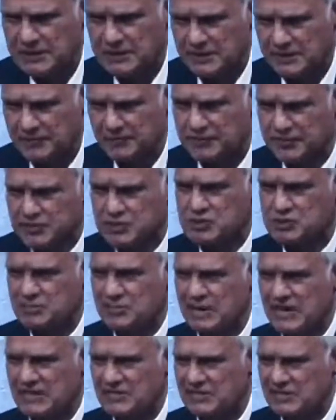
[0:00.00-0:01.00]
If this
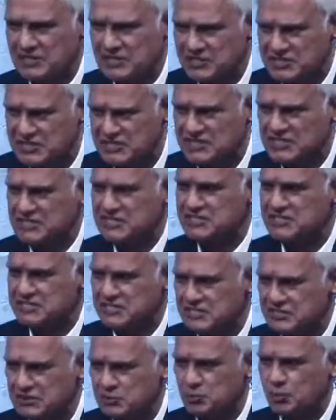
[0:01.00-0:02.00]
man indeed
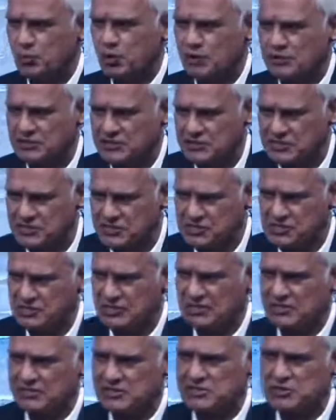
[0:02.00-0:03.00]
did what he is
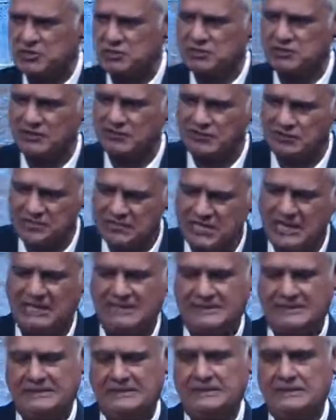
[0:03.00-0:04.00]
alleged to have
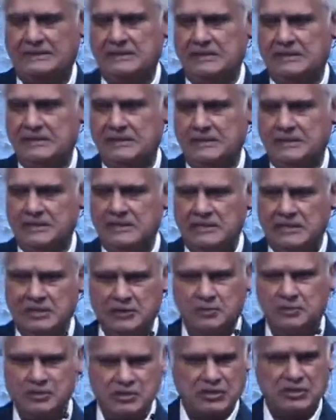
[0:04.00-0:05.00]
done, it
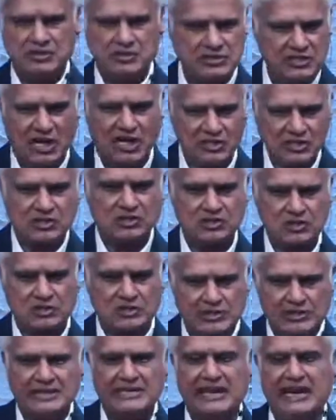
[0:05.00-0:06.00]
was a
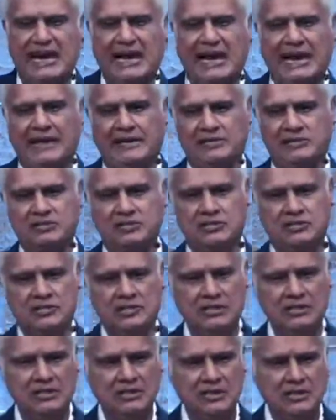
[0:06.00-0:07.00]
dastardly act.
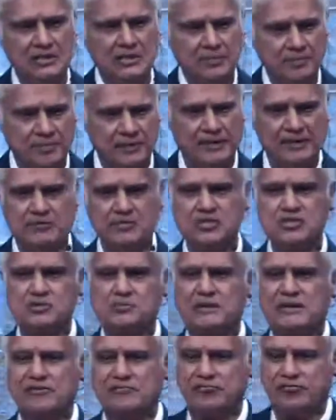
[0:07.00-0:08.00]
But if he's
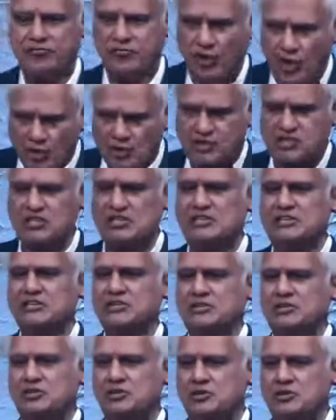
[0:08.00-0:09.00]
being falsely
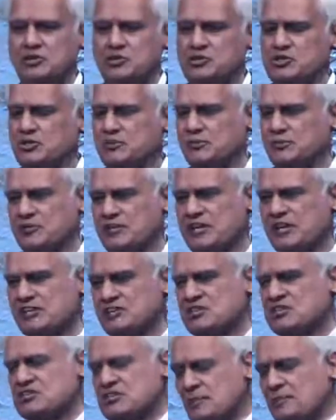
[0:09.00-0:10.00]
accused to
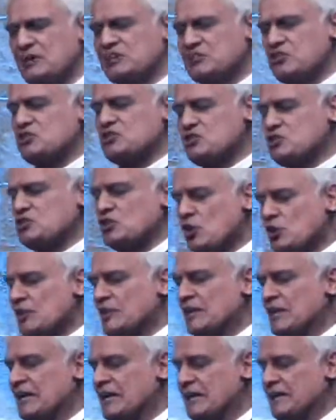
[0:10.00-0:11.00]
protect some other
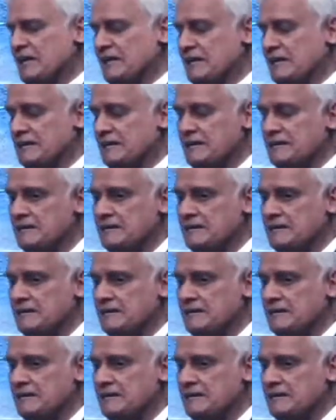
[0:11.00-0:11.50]
storyline,